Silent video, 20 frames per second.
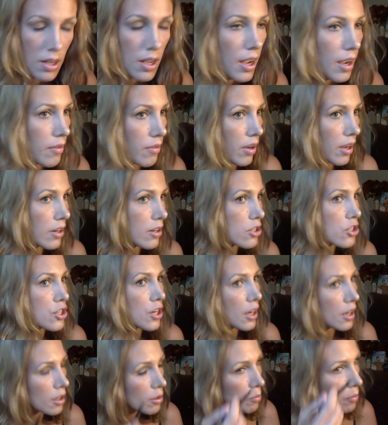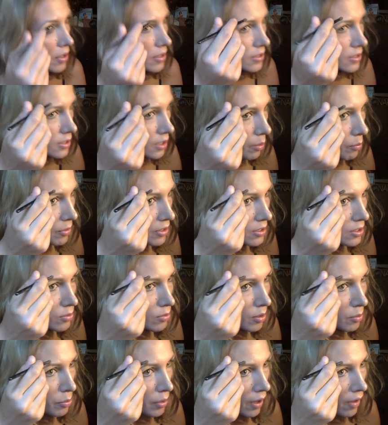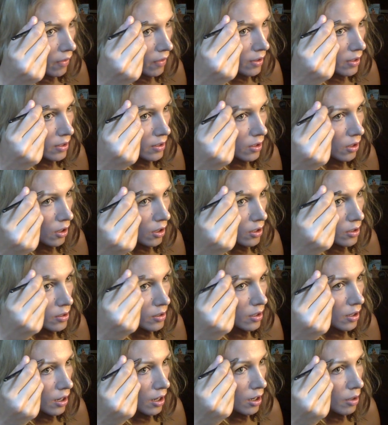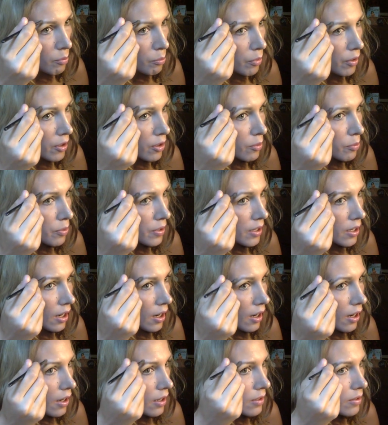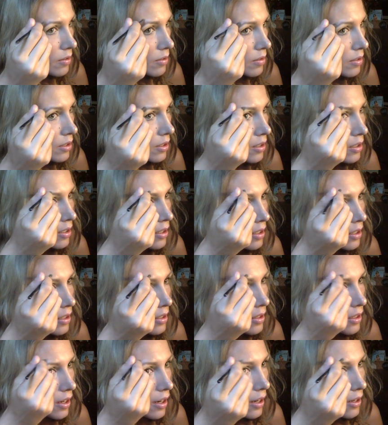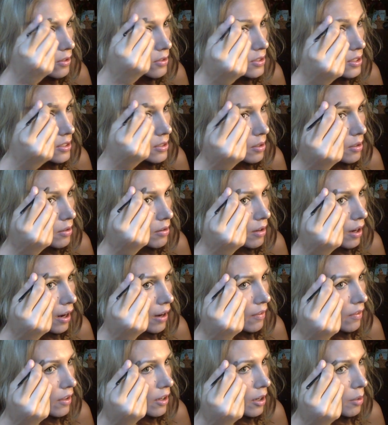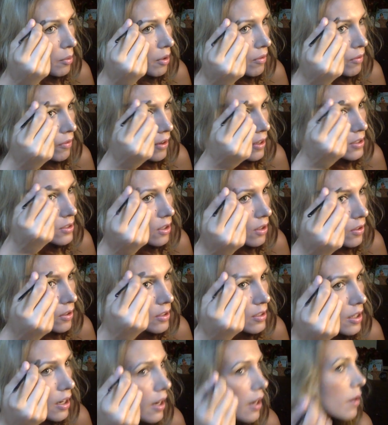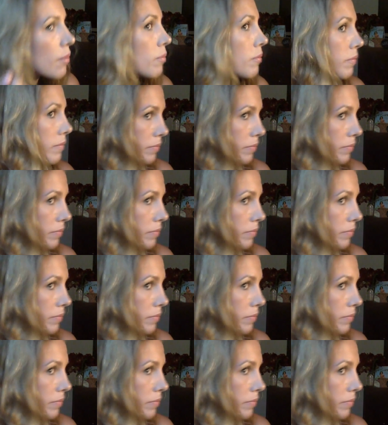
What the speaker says: I've got a shade in my semi-sweet palette called Butter Pecan that I use as a highlight on my face all the time.